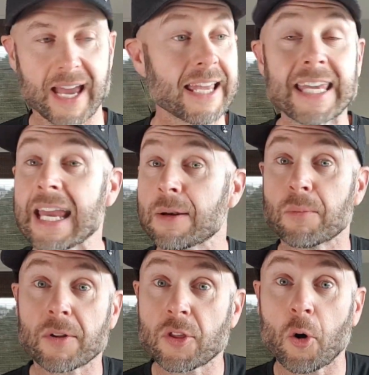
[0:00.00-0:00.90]
Again,
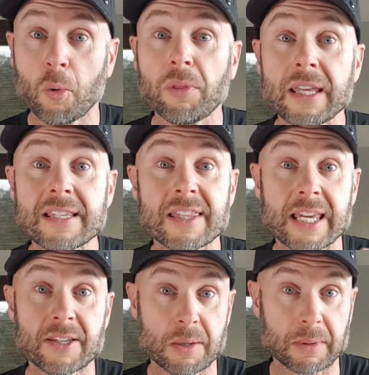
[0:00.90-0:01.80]
with all these
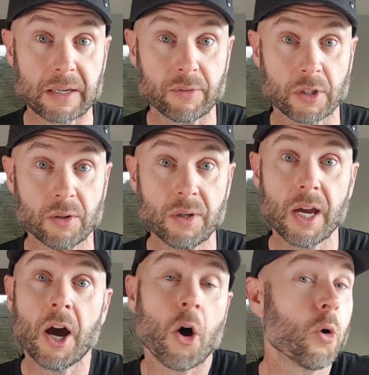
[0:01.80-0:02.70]
things I'm giving you,
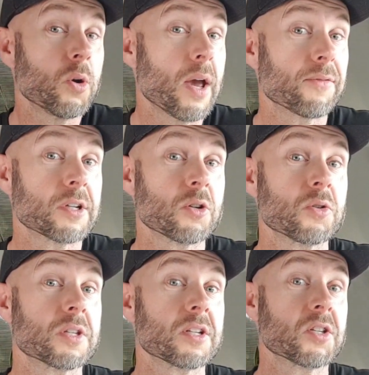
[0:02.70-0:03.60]
all you have to do
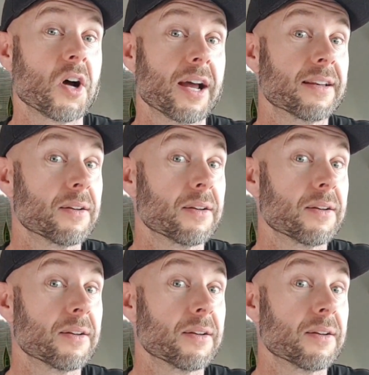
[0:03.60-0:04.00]
is decide,